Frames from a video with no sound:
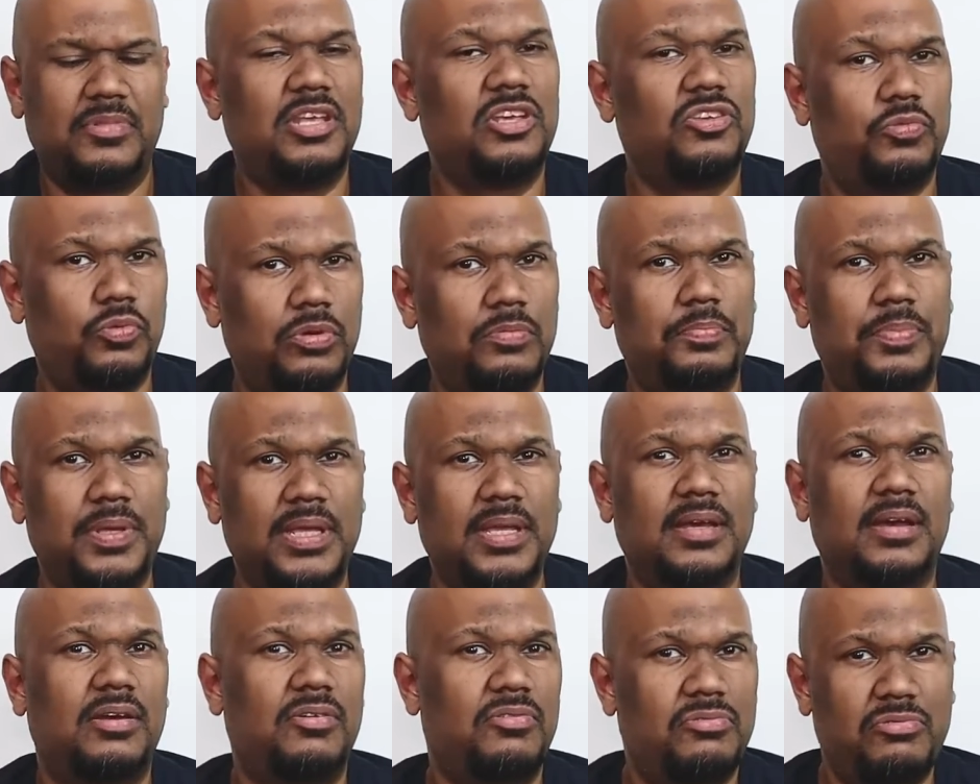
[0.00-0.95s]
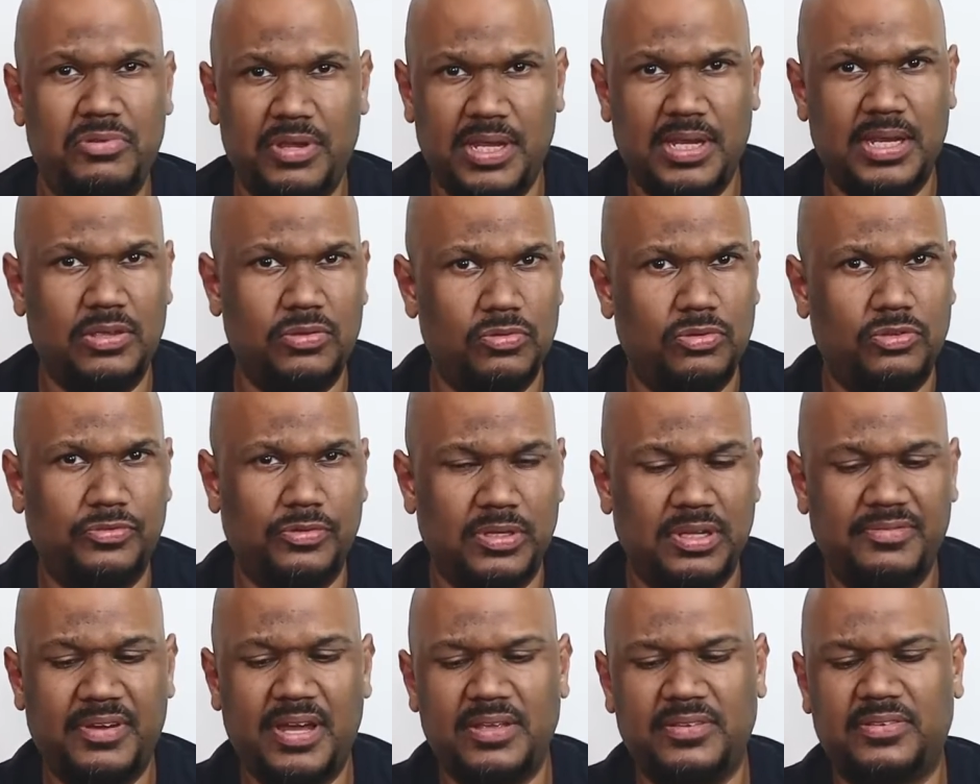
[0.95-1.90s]
this would be a really
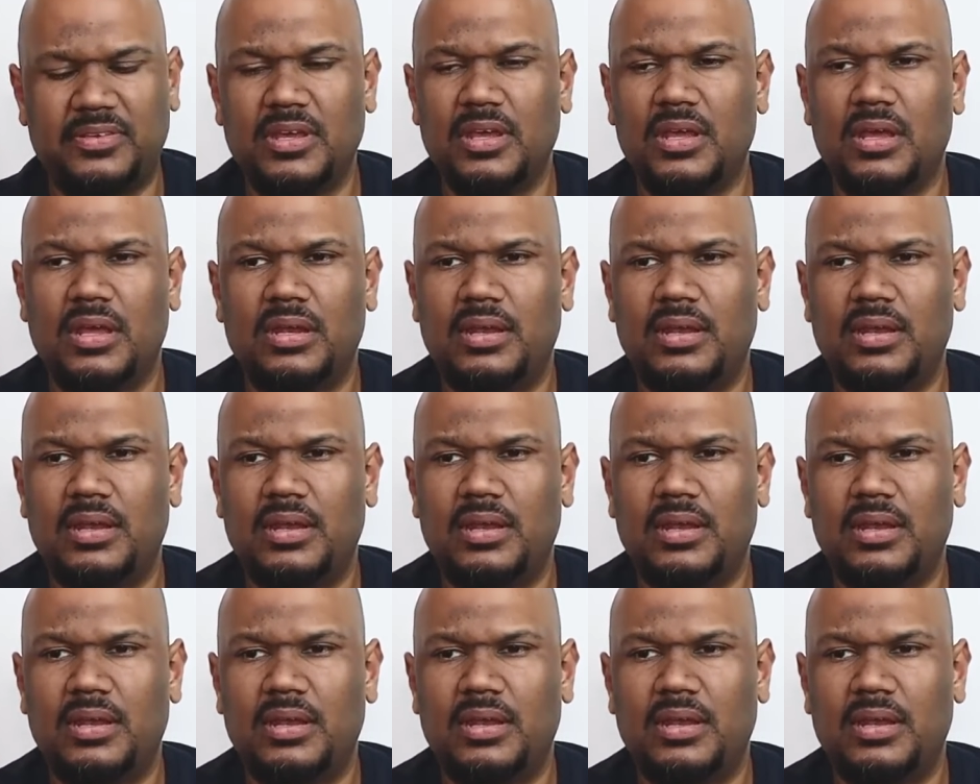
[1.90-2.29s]
useful device.